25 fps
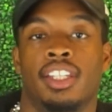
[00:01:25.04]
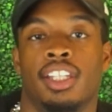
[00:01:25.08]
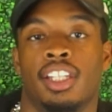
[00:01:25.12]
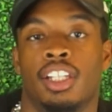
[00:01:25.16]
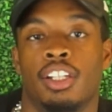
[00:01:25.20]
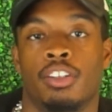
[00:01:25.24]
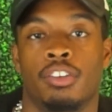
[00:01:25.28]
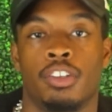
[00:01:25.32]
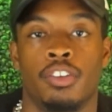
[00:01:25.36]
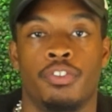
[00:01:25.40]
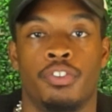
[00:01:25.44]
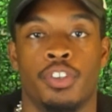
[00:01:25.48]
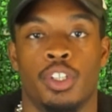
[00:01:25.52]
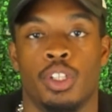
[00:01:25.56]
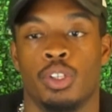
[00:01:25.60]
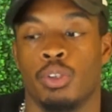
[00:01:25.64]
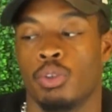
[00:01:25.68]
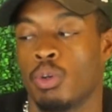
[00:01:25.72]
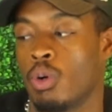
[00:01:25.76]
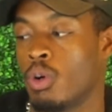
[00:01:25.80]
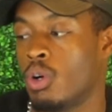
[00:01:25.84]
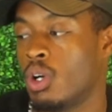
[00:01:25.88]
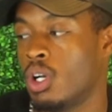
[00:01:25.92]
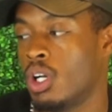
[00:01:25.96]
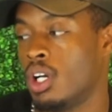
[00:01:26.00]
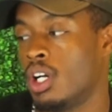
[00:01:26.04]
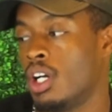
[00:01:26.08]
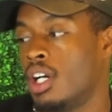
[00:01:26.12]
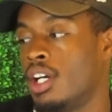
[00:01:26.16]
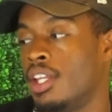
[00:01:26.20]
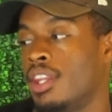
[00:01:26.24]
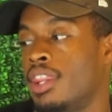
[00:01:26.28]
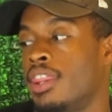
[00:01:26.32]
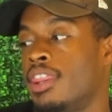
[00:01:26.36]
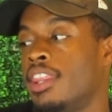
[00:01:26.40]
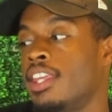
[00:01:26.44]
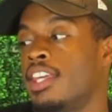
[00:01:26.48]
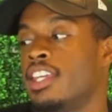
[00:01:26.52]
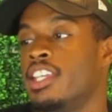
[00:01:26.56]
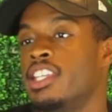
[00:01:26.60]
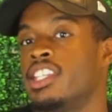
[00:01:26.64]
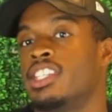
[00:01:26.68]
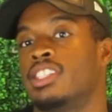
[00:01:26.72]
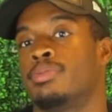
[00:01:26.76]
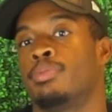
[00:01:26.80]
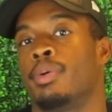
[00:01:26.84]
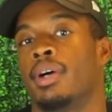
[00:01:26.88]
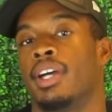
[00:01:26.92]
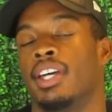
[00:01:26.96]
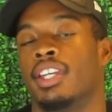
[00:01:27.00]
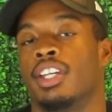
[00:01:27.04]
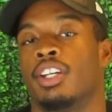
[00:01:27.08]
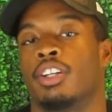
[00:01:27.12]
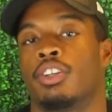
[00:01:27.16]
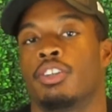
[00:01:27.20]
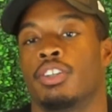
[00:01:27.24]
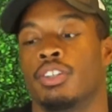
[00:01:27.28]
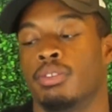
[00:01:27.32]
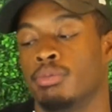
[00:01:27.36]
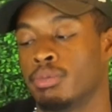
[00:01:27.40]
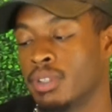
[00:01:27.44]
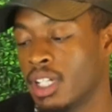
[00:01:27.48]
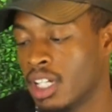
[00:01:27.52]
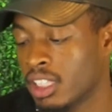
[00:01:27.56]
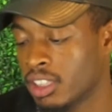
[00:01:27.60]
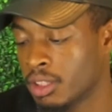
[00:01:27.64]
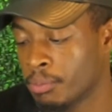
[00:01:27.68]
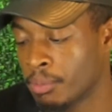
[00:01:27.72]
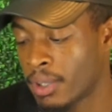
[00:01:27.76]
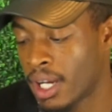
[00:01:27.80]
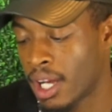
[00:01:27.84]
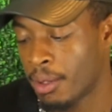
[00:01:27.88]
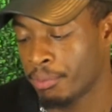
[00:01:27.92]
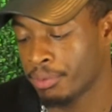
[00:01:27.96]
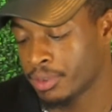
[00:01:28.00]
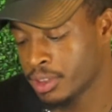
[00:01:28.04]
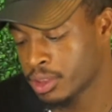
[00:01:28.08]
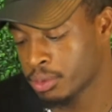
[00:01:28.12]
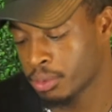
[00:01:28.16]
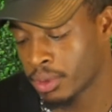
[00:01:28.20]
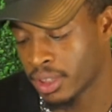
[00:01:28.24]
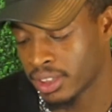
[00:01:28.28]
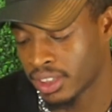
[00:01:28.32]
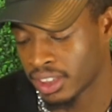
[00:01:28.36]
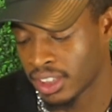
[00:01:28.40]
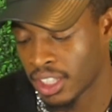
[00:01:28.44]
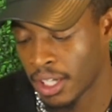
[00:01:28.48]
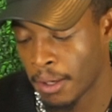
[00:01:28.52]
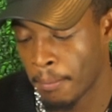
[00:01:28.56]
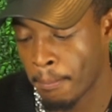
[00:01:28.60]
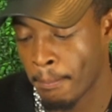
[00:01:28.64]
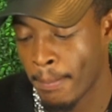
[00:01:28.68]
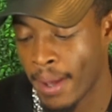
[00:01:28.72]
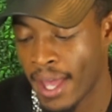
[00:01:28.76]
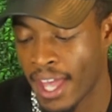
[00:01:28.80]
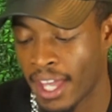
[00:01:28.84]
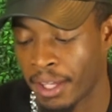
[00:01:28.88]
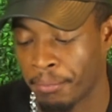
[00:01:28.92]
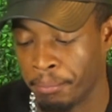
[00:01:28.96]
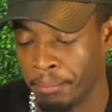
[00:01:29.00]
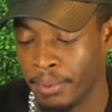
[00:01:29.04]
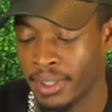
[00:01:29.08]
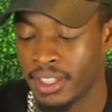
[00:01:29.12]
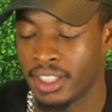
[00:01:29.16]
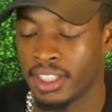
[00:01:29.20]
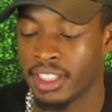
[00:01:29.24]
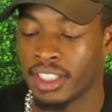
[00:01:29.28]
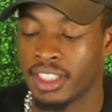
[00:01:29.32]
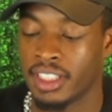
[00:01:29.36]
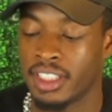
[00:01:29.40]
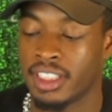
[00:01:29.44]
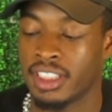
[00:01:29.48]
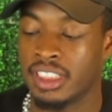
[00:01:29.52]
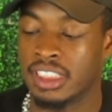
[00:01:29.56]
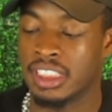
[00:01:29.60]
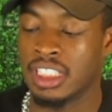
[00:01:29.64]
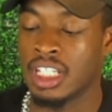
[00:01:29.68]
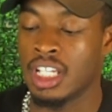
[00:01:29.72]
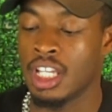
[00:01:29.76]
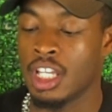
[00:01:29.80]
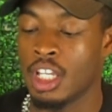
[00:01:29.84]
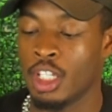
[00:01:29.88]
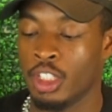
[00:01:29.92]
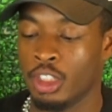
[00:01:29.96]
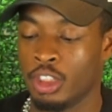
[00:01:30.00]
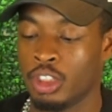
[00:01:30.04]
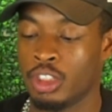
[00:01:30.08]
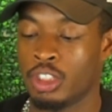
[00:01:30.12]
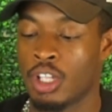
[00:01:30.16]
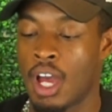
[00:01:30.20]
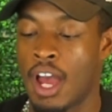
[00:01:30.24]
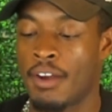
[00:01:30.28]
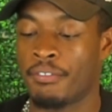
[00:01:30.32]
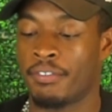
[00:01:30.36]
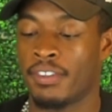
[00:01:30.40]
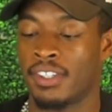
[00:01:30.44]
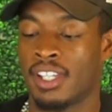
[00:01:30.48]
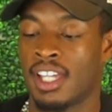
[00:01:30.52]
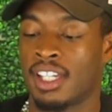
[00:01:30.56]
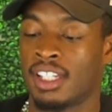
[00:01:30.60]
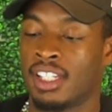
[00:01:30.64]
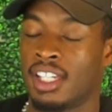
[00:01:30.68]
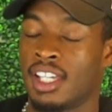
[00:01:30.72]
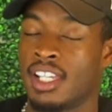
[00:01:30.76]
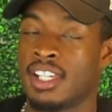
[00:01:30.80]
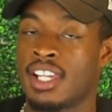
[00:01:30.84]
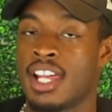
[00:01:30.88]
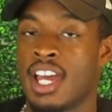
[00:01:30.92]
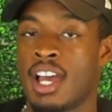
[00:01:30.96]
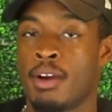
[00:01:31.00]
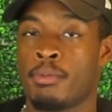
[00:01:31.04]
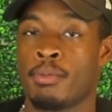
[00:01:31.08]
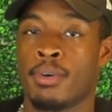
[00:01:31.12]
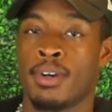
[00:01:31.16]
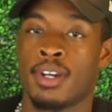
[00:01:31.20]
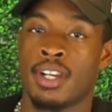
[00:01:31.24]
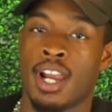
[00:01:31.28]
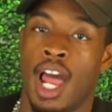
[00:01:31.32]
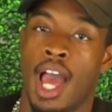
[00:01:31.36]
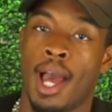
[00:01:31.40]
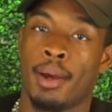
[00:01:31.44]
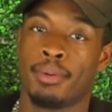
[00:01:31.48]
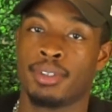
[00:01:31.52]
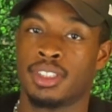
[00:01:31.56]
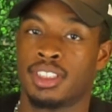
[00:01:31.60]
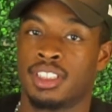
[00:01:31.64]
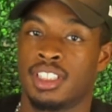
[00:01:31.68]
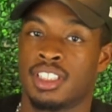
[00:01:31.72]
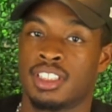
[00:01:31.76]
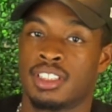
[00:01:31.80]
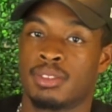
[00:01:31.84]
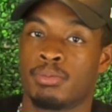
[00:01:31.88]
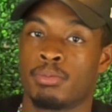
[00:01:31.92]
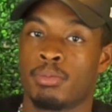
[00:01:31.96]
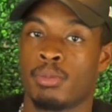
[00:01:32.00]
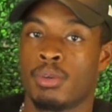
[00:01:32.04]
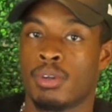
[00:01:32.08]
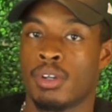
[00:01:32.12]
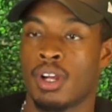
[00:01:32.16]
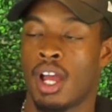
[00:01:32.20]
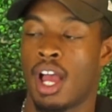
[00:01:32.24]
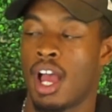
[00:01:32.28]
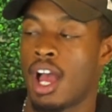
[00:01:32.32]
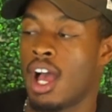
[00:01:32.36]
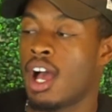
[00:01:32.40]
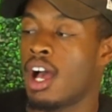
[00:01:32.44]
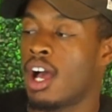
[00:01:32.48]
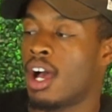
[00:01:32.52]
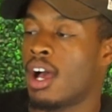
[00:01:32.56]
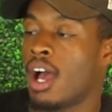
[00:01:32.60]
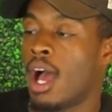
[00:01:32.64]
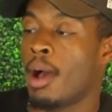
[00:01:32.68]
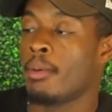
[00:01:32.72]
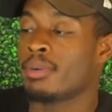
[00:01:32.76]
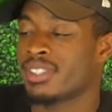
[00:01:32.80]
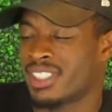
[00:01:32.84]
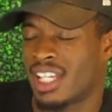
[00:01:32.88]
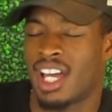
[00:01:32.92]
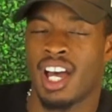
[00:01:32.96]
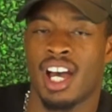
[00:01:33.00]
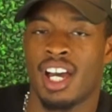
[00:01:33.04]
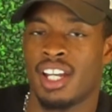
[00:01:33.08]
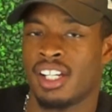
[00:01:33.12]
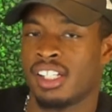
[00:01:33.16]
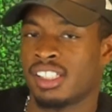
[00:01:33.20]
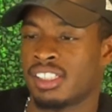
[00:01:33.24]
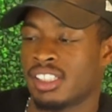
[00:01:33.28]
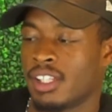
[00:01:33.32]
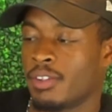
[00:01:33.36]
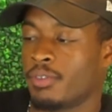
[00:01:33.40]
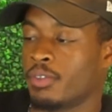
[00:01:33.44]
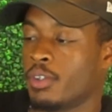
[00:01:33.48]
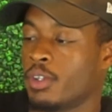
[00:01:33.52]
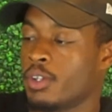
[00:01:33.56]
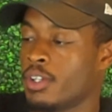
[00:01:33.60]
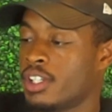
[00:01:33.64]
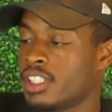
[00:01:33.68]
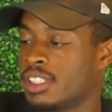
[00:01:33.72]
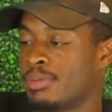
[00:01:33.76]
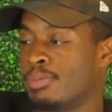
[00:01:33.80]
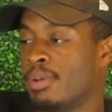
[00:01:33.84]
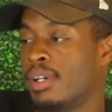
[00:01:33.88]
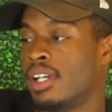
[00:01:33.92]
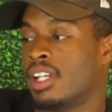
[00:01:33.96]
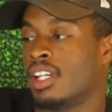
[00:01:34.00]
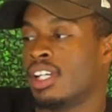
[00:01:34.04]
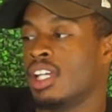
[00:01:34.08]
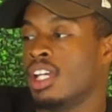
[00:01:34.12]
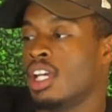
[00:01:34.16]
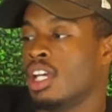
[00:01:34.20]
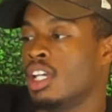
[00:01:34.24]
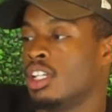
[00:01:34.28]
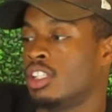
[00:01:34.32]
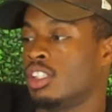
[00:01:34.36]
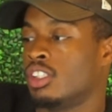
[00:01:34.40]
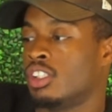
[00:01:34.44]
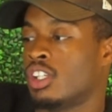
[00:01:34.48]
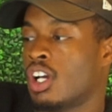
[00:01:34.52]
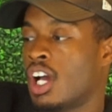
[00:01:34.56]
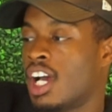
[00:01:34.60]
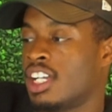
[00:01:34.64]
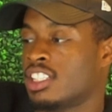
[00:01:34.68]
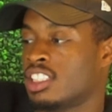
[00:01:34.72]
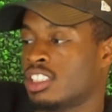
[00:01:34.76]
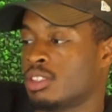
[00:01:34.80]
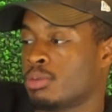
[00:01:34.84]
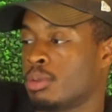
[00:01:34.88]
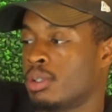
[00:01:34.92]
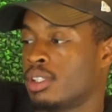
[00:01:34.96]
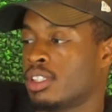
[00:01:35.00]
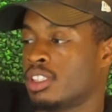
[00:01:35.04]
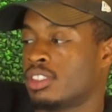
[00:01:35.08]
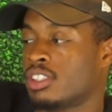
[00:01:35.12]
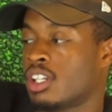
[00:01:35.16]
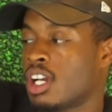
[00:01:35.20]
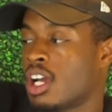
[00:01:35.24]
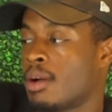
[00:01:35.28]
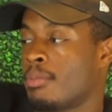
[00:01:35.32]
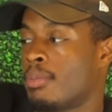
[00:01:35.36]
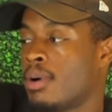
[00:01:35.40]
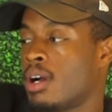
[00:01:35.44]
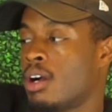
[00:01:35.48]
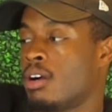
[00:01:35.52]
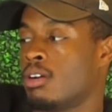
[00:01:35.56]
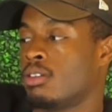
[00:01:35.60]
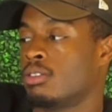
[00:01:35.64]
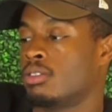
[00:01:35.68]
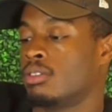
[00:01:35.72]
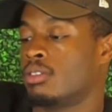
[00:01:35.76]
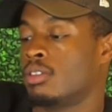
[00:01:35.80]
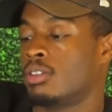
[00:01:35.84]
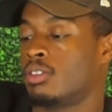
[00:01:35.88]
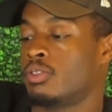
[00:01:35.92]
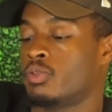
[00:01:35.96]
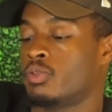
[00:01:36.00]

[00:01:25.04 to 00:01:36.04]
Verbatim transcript: did a review on these but in a cream color but I just wanted to come back because you know I feel like in that one I was just more uh, I was honest of course but you know I just wanted to talk about